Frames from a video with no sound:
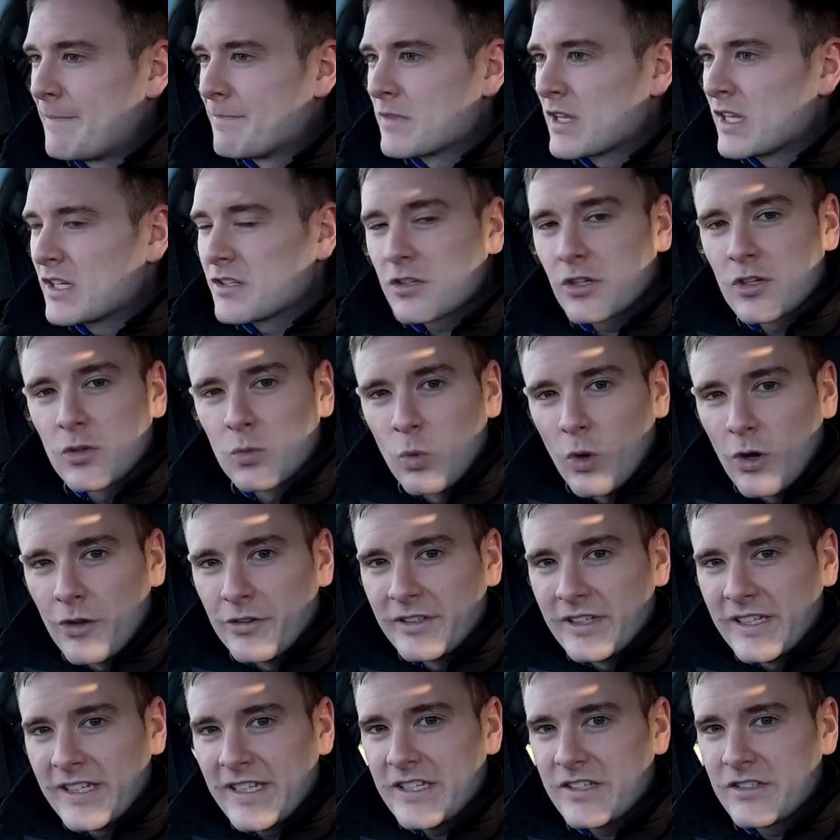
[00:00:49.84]
It's got a
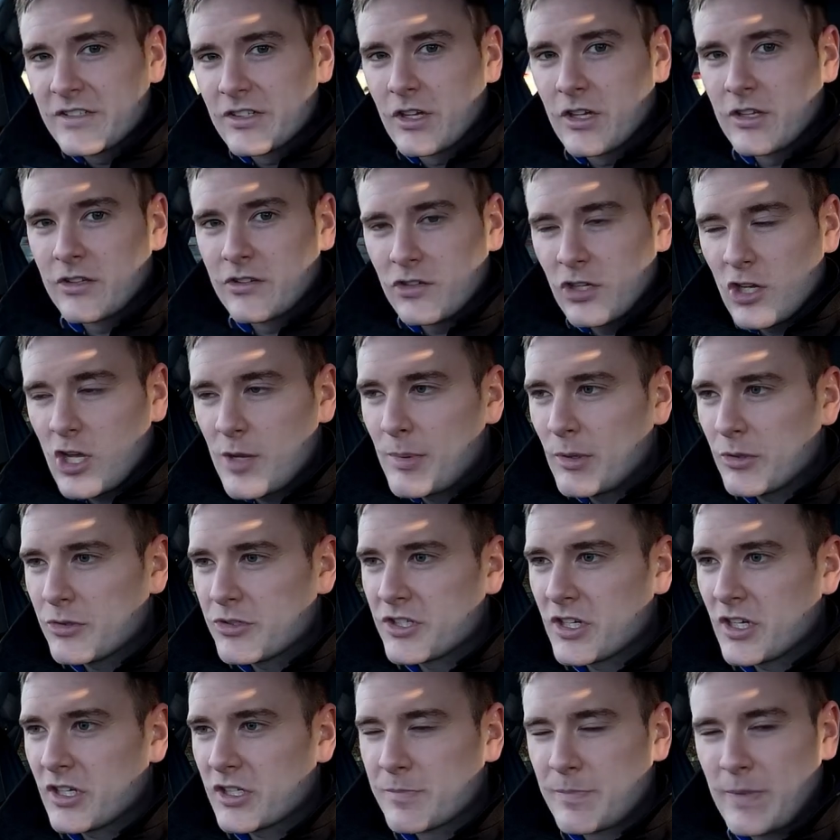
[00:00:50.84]
1 litre
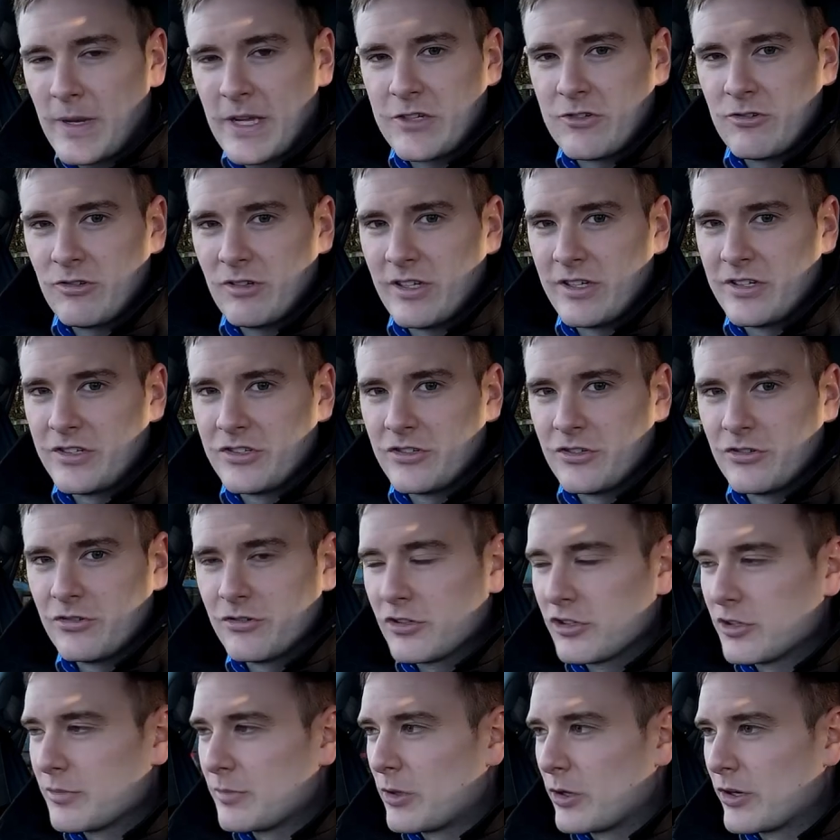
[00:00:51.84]
turbocharged petrol engine
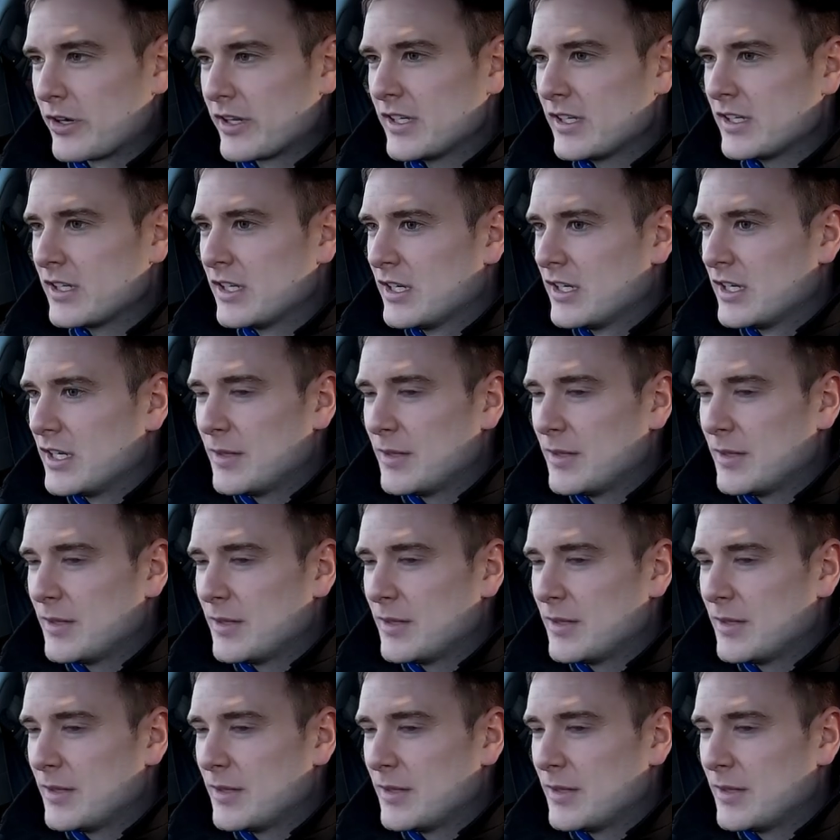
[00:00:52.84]
under the bonnet.